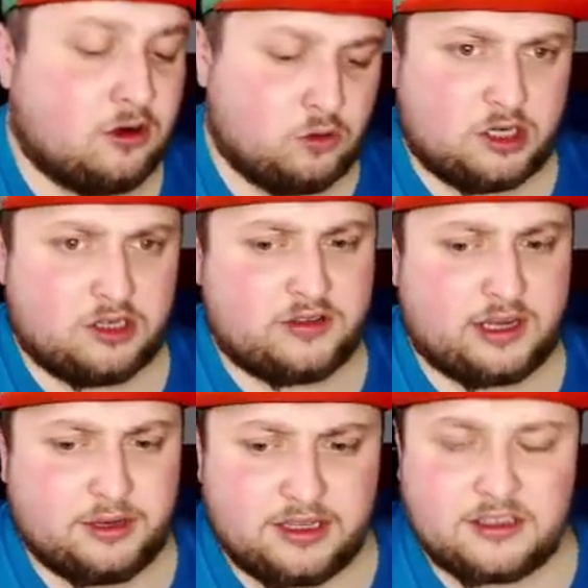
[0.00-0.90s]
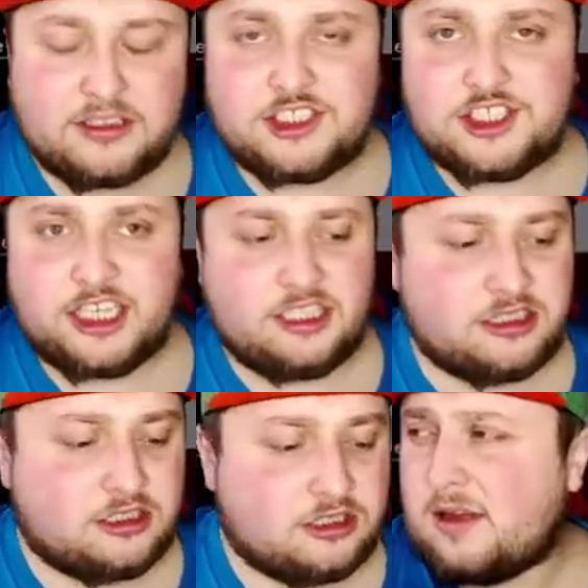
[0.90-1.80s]
One of them is on the
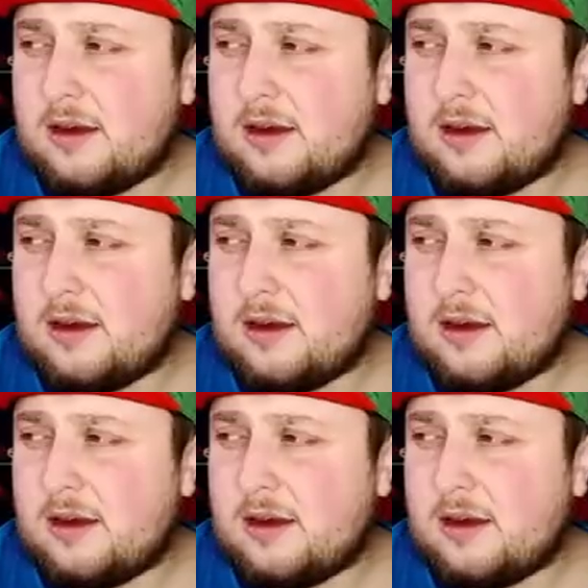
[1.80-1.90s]
channel.